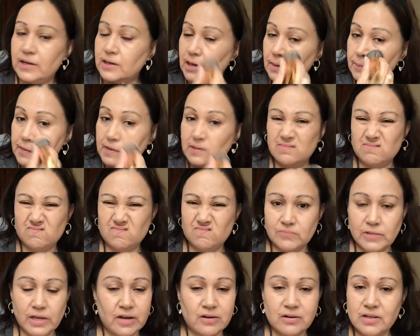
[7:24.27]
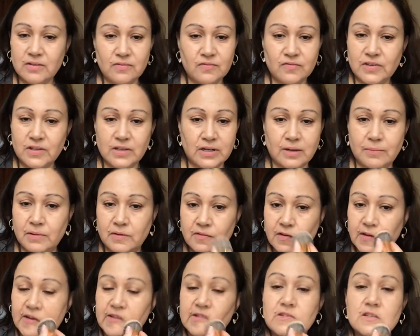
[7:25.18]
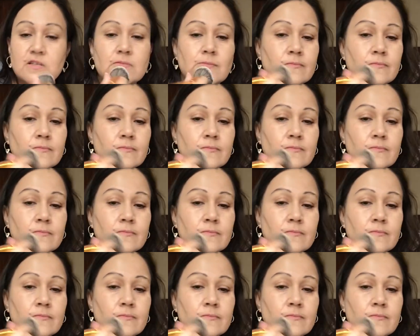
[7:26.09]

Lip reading: I mean, I don't even feel it on my face.